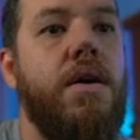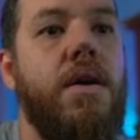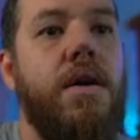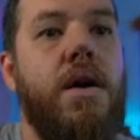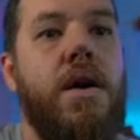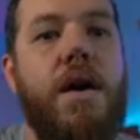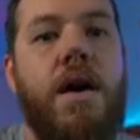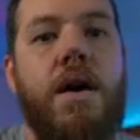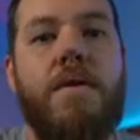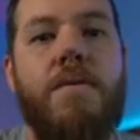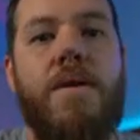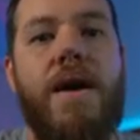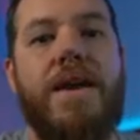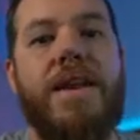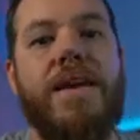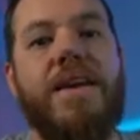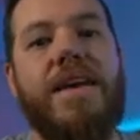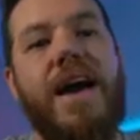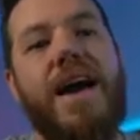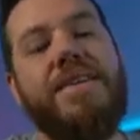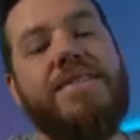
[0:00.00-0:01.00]

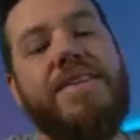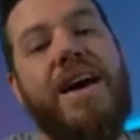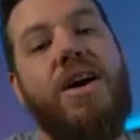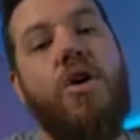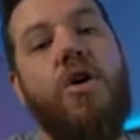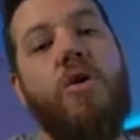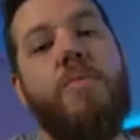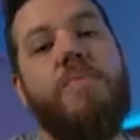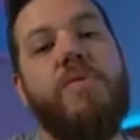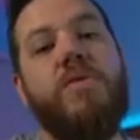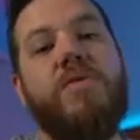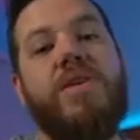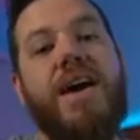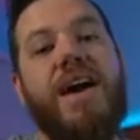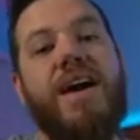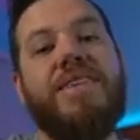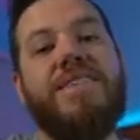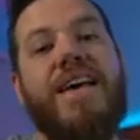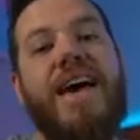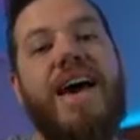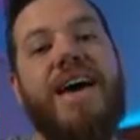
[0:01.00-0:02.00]
Alrighty guys, I hope you
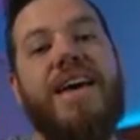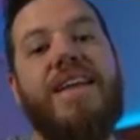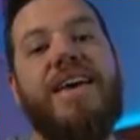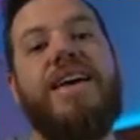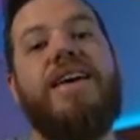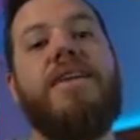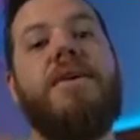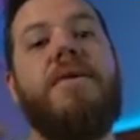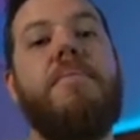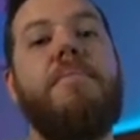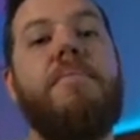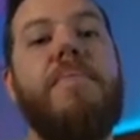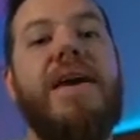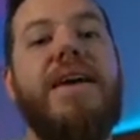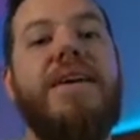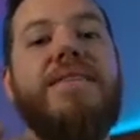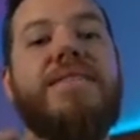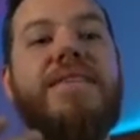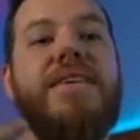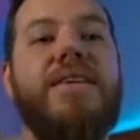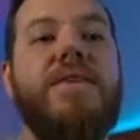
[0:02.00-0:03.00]
guys had an
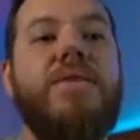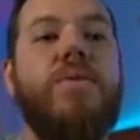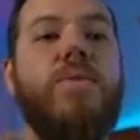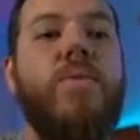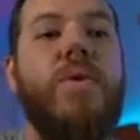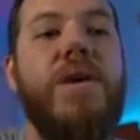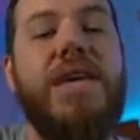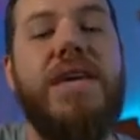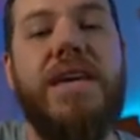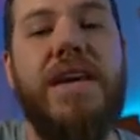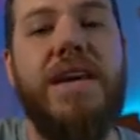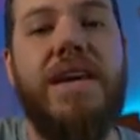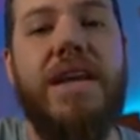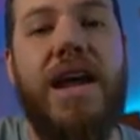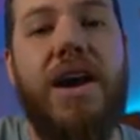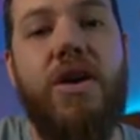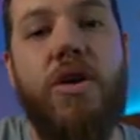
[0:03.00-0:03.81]
amazing weekend.